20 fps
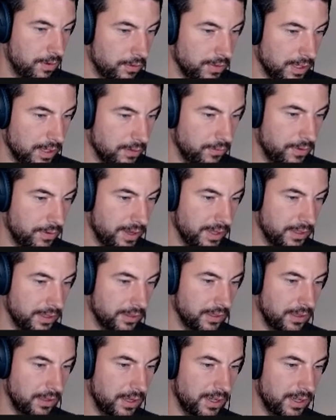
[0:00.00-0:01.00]
that failed the
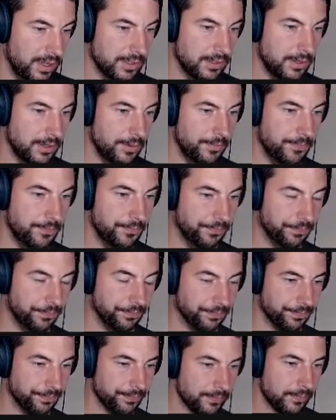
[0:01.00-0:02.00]
last time.
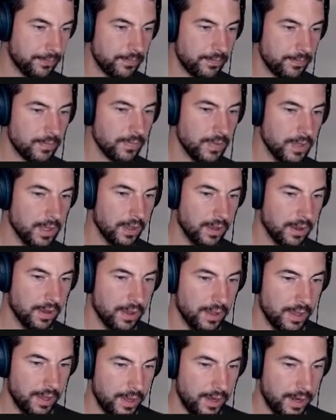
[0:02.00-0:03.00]

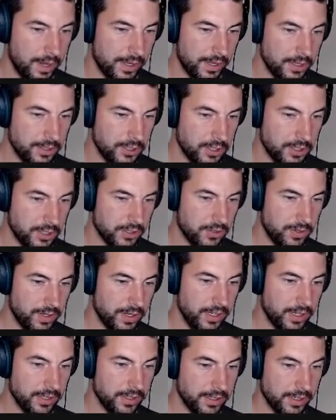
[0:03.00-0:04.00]
And I can just trigger
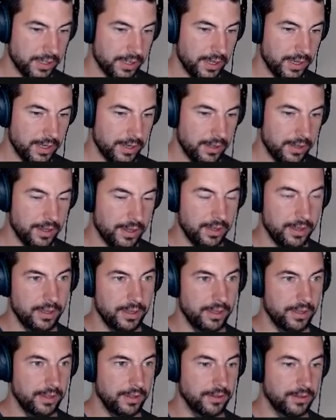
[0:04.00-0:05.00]
it again.
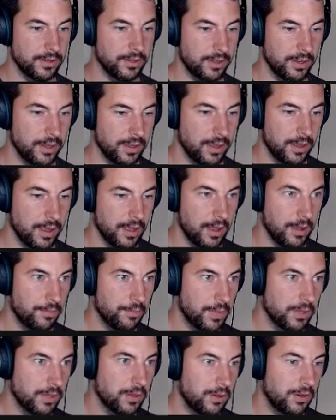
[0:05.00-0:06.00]
And
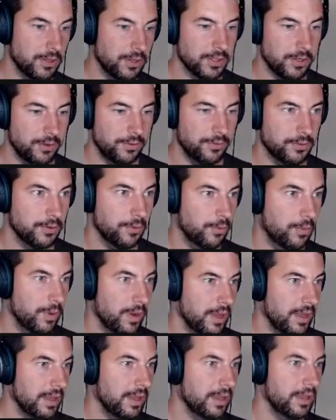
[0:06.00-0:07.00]
because of the
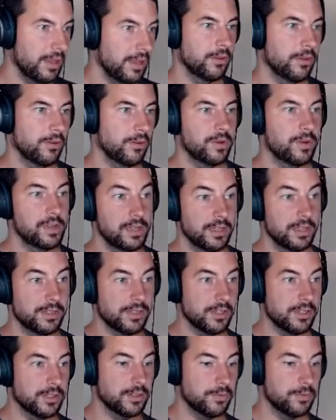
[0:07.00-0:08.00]
way
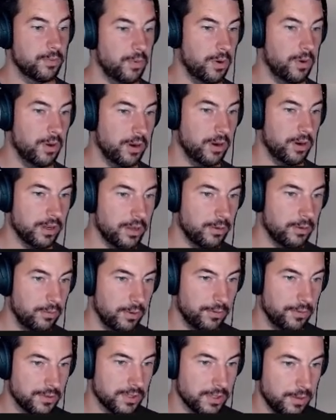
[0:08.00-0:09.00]
releases work with
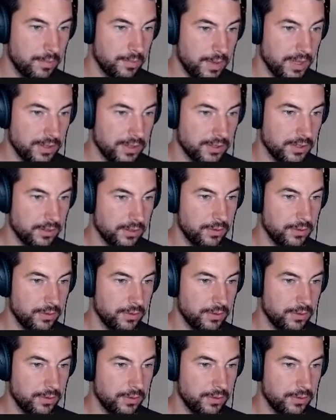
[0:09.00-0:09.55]
semantic